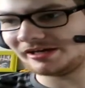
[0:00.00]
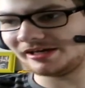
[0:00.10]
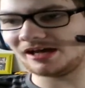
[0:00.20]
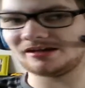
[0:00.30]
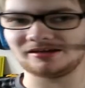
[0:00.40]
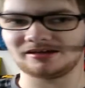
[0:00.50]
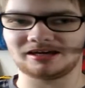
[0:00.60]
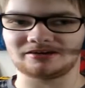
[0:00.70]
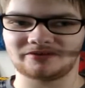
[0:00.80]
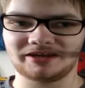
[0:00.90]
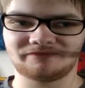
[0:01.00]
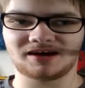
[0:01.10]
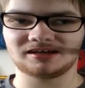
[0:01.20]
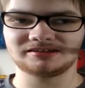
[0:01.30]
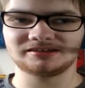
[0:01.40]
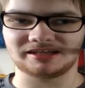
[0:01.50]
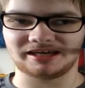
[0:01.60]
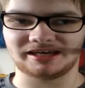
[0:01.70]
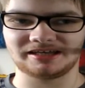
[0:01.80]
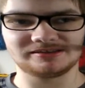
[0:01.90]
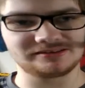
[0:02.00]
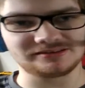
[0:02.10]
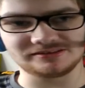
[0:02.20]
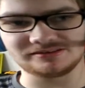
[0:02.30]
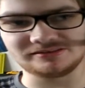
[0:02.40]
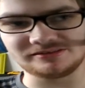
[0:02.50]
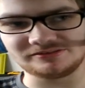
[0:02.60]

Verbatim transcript: got, got a refund and